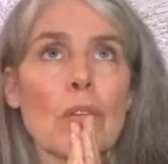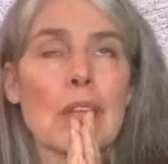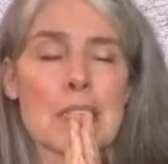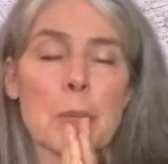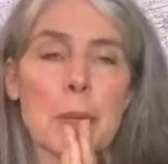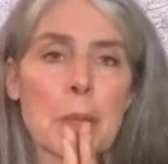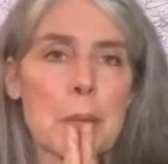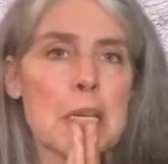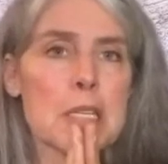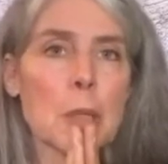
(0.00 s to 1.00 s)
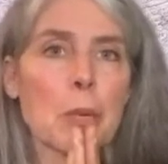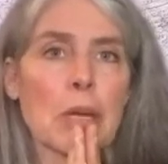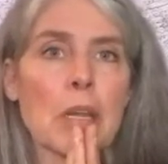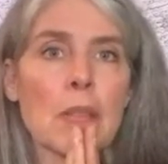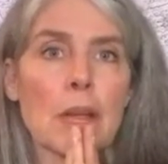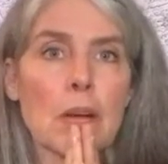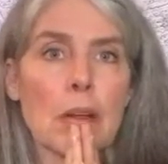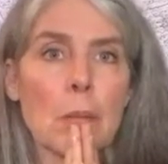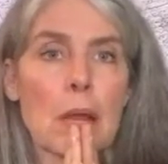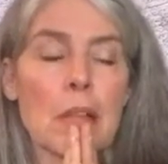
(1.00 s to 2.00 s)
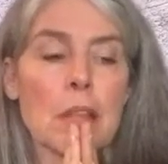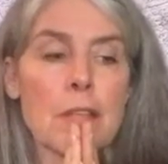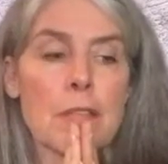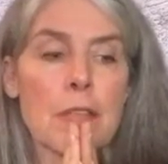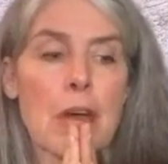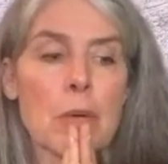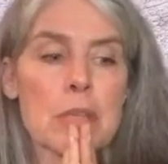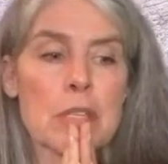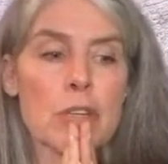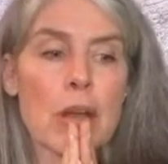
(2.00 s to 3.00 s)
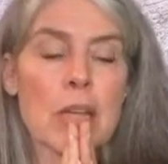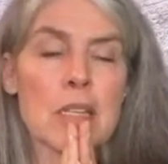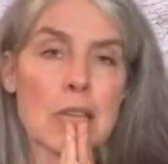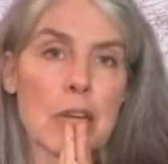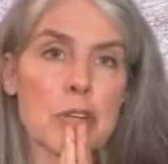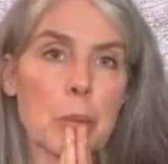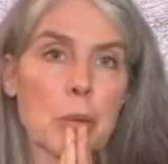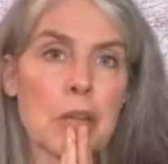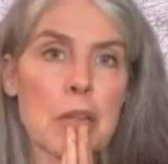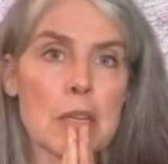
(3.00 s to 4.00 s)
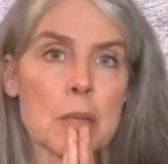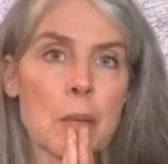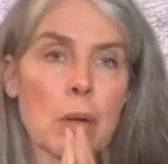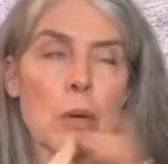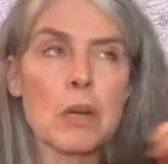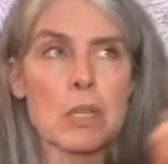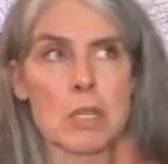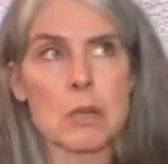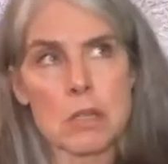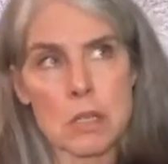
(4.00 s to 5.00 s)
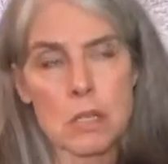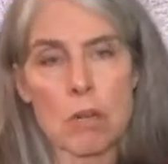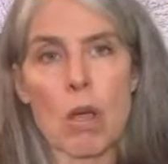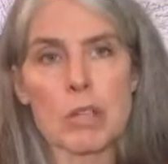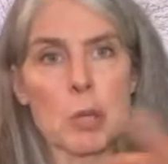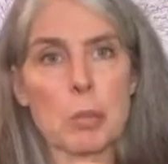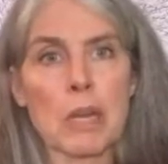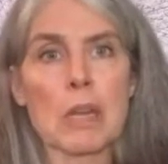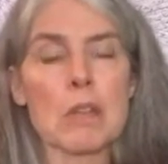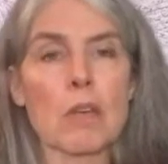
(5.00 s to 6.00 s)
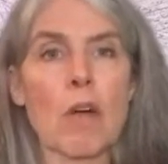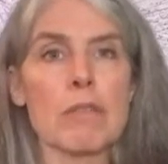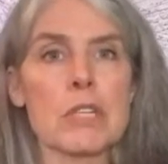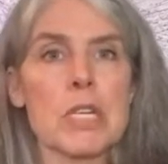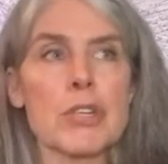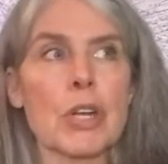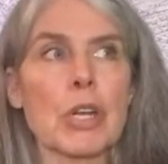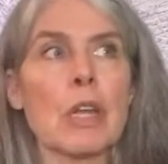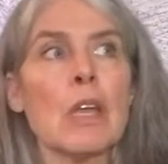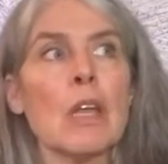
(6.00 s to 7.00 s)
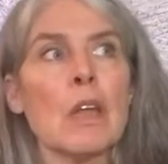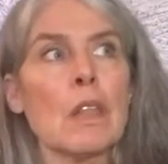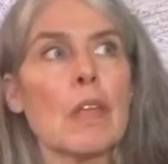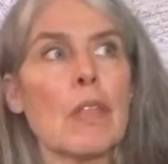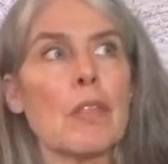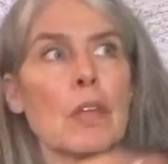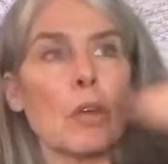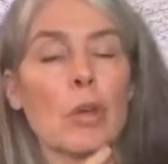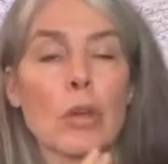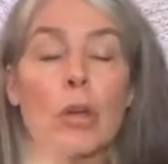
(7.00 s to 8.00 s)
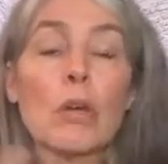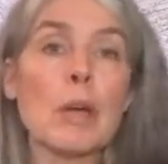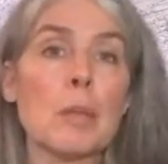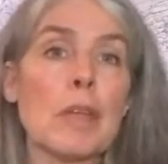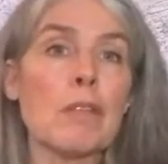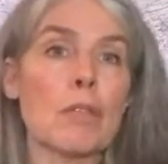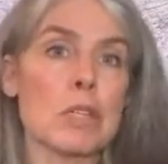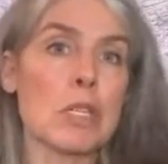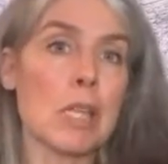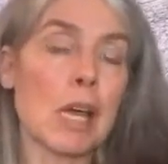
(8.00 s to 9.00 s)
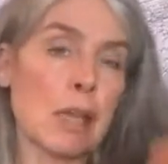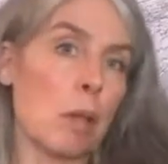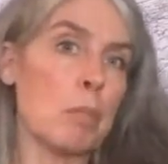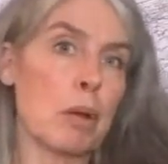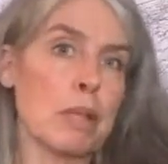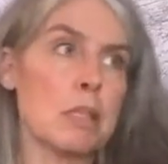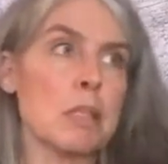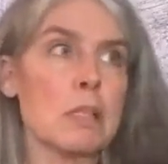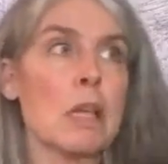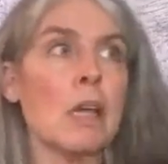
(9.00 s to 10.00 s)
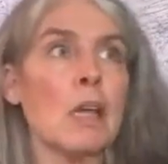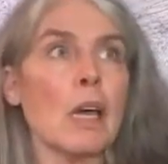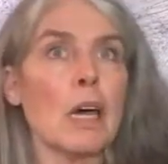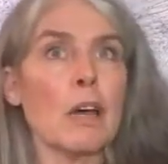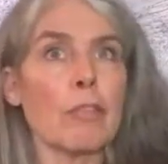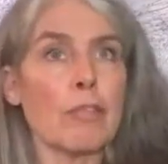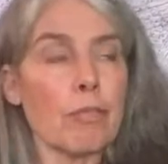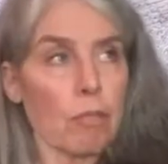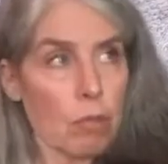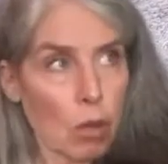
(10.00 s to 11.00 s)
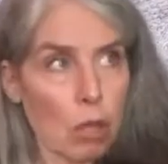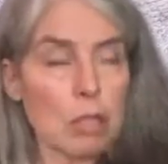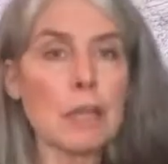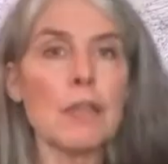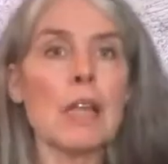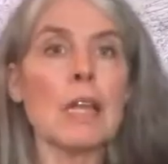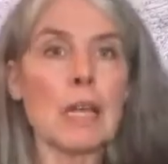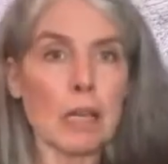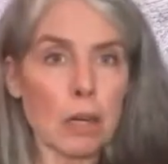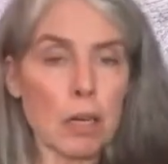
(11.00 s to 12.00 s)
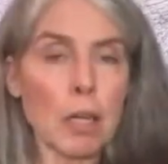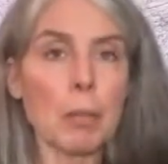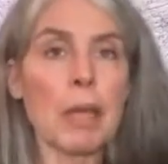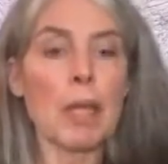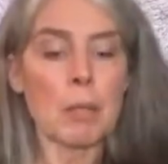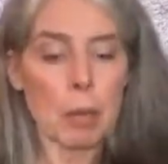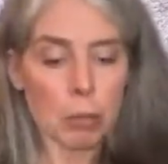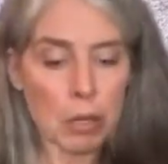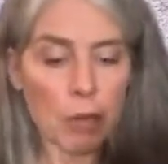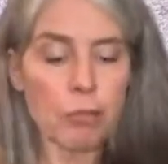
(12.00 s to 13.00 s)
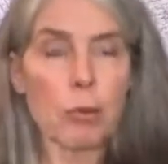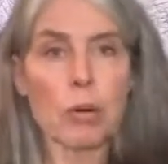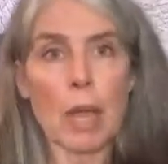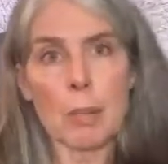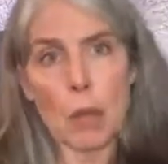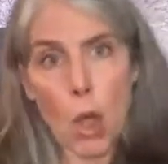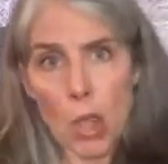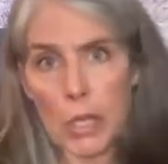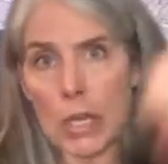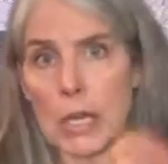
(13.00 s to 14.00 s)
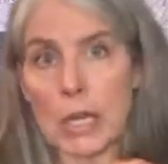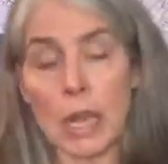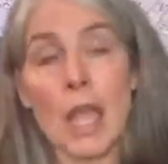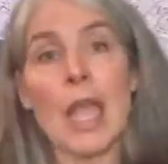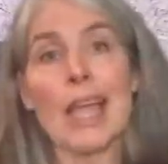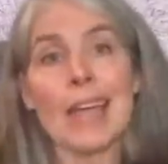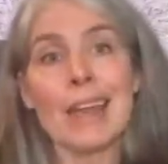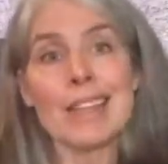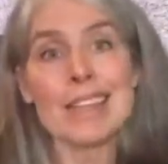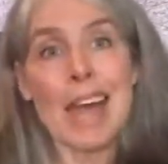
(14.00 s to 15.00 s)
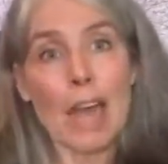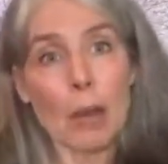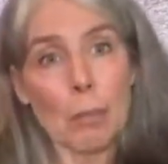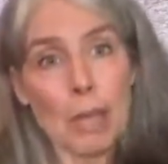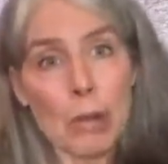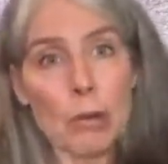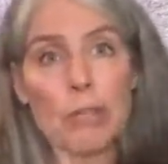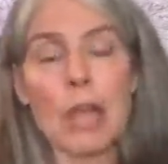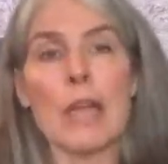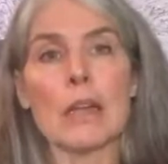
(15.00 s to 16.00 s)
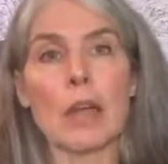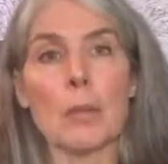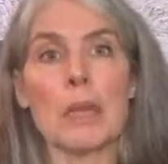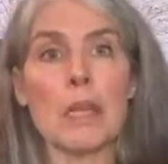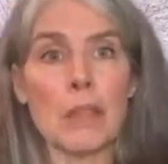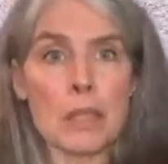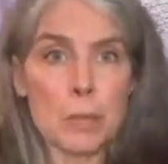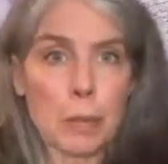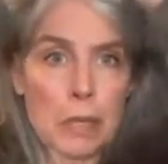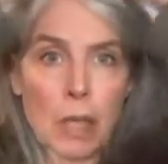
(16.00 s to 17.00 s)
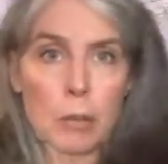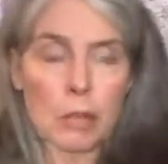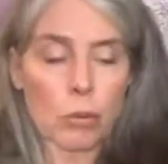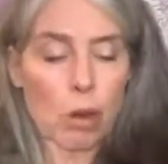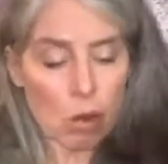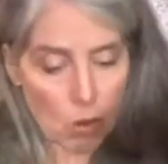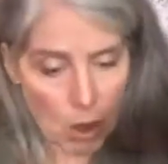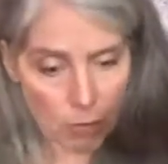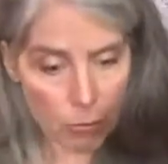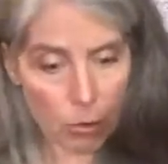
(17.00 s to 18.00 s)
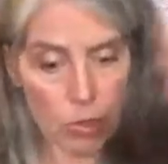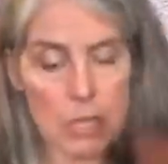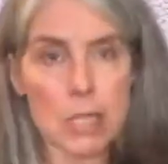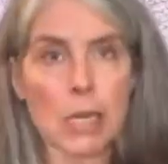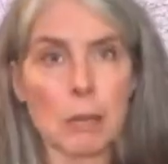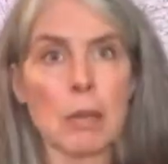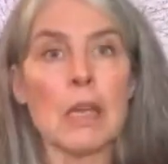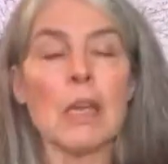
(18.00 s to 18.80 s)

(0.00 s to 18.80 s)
that's a big piece to bring in there, and I love that that was the dragons actually bringing that to my awareness to also bring into the conversation, that the who I be versus the I am presence of calling in that light. Here I am, I'm bringing it forward, I'm calling it in. And it's that amount of light coming in that's been coming through our crown for all this time.